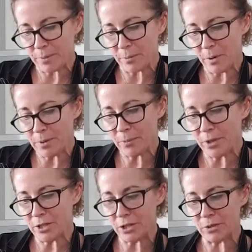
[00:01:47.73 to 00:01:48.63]
But what we
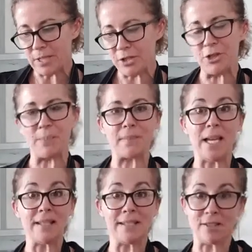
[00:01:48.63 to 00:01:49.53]
want to do is jump
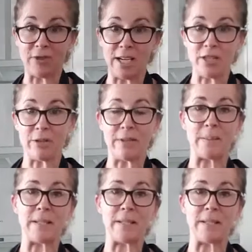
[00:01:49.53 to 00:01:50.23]
straight to the recipe.